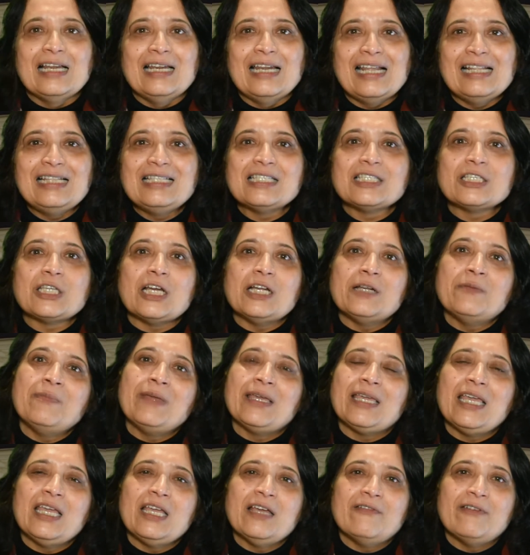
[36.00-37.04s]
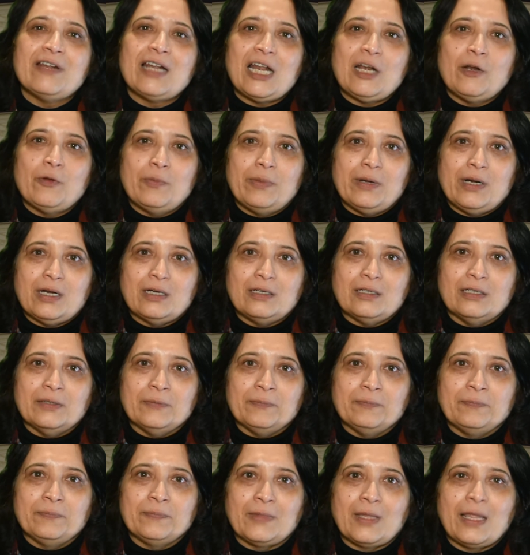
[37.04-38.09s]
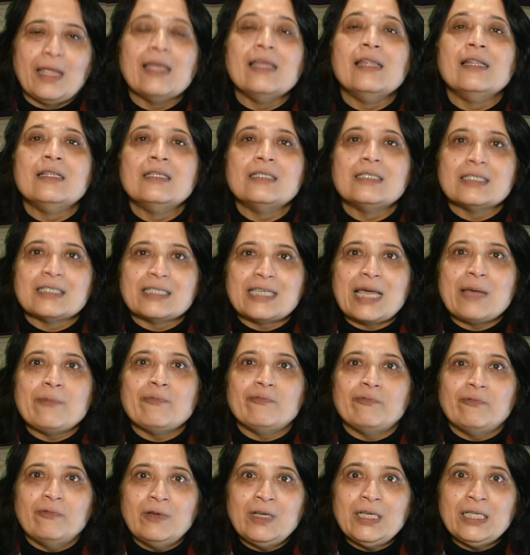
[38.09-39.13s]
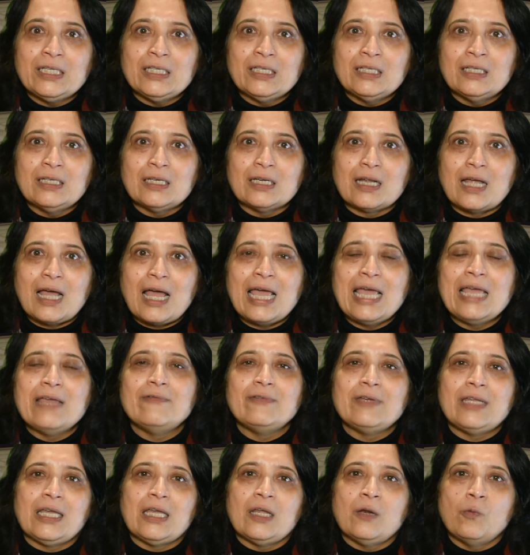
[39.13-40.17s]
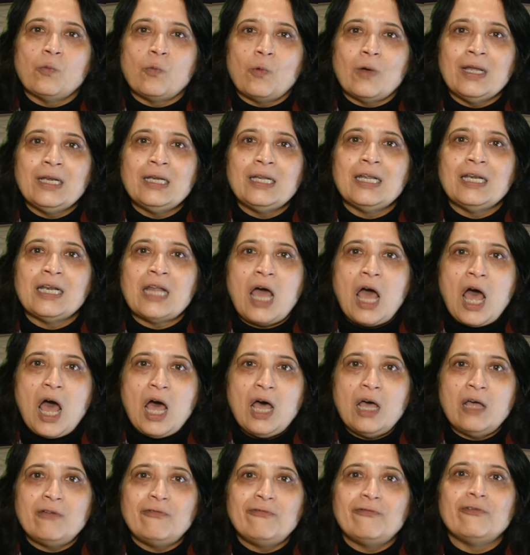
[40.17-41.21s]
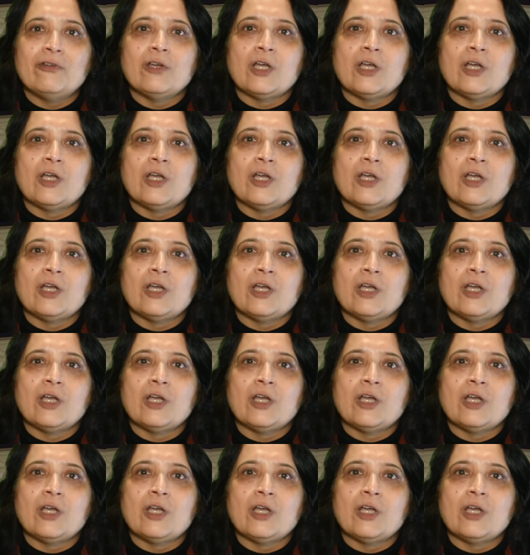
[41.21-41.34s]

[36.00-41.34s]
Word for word: Let's start making our aloo paratha. In step one, I have taken one and a half